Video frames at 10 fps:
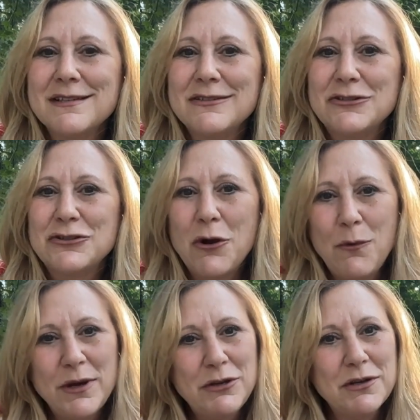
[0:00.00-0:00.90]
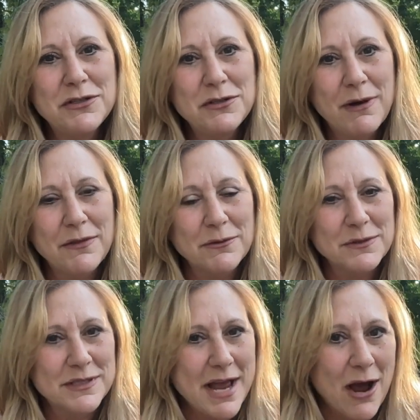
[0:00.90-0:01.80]
show what you can do on
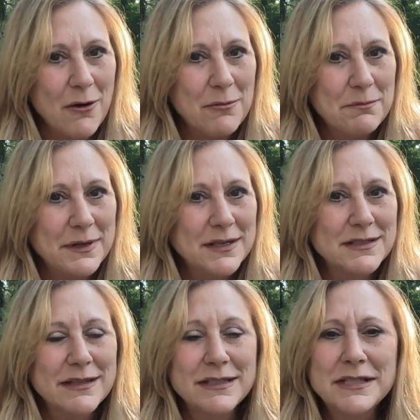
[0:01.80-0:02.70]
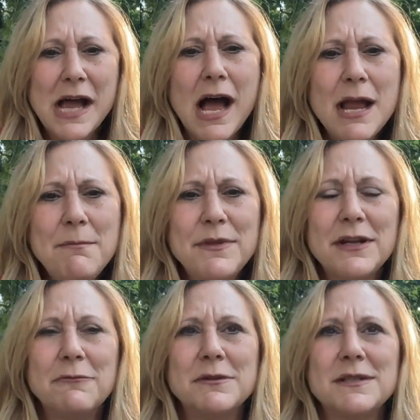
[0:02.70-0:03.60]
those now, because at the time that
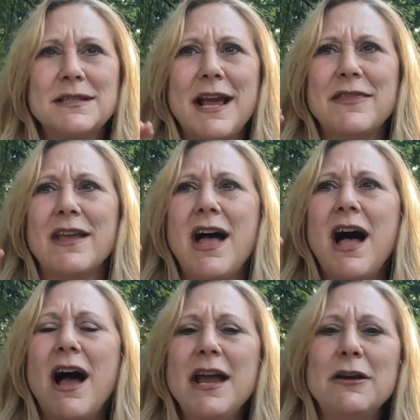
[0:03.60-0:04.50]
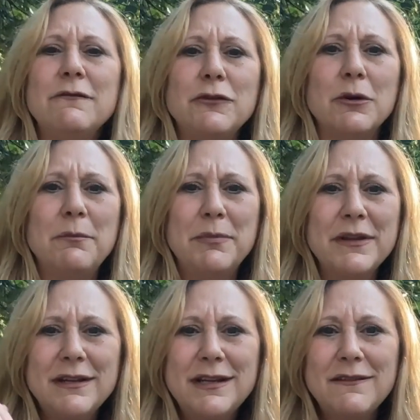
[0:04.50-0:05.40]
it was at the height of your
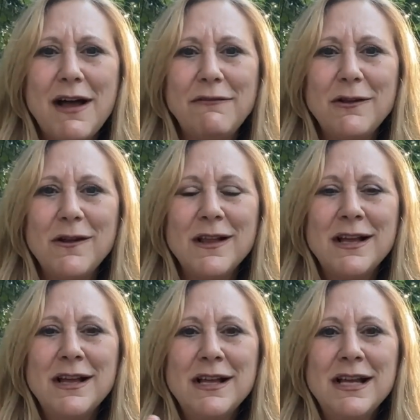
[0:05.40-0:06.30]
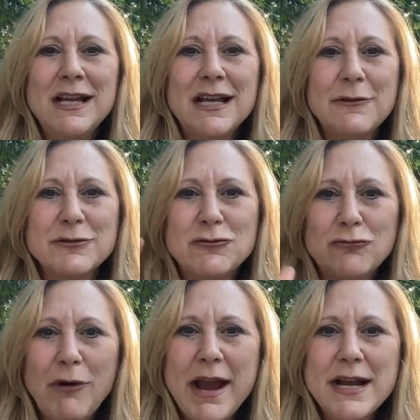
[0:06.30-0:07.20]
ability level, it was
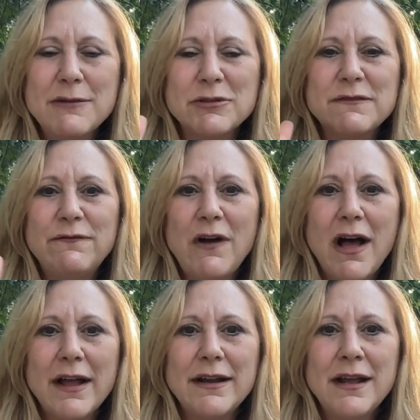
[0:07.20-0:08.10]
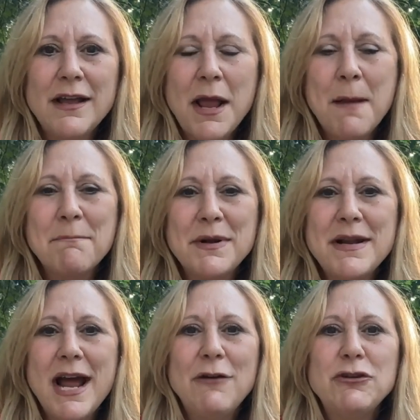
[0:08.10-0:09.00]
great and it was fun, but
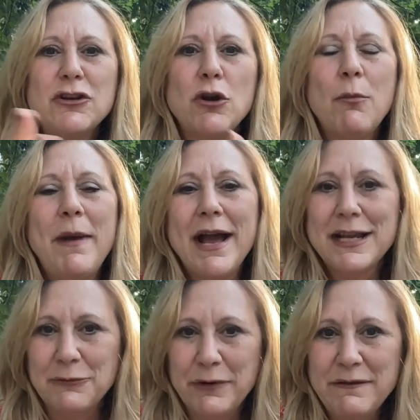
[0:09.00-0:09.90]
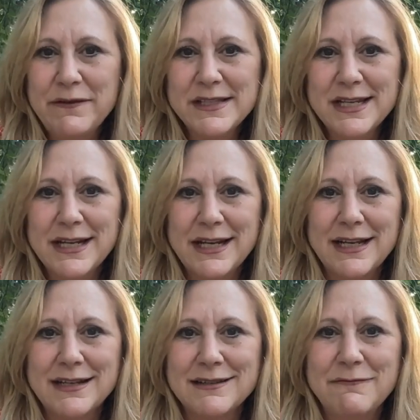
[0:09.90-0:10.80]
now you can go back and revisit it
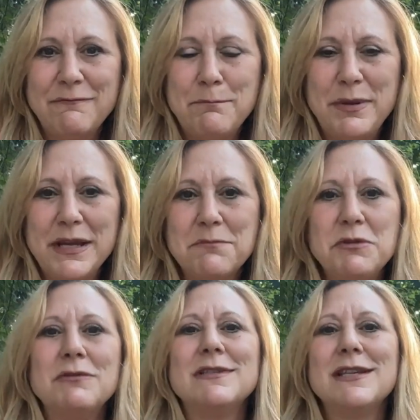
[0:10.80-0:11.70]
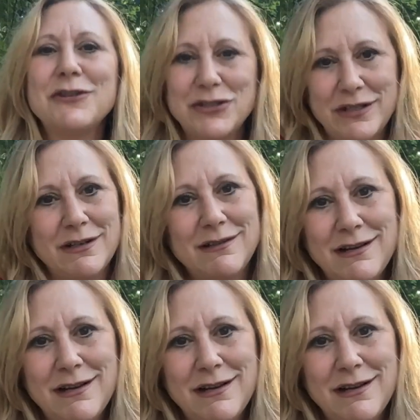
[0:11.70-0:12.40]
and be a musician.